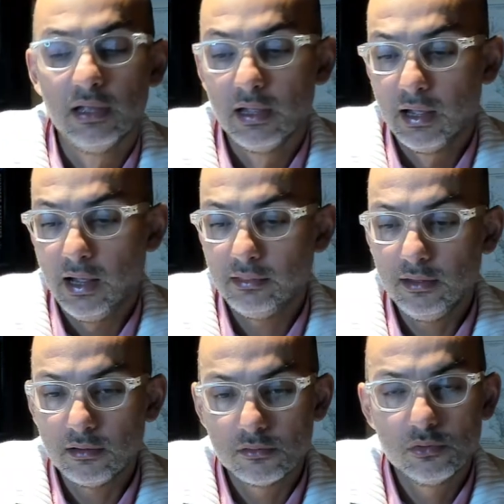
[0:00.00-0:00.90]
I
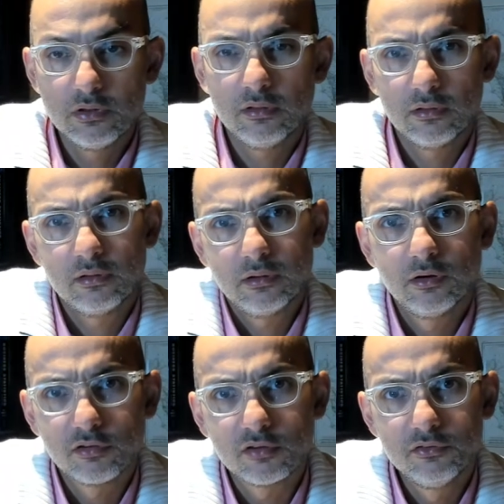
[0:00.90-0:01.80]
think with
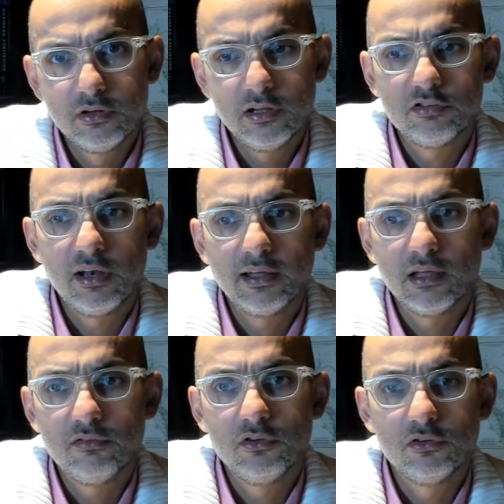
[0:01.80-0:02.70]
lots of notation I gave
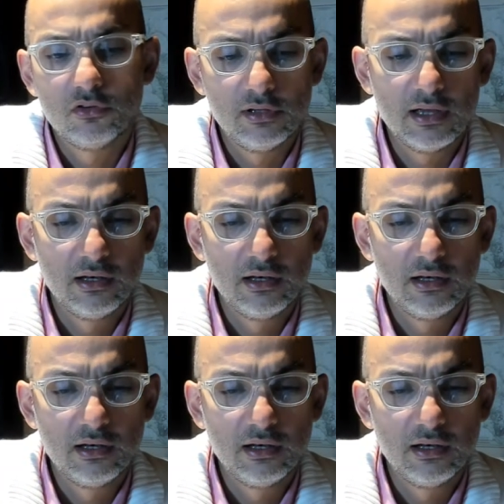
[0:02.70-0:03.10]
you today,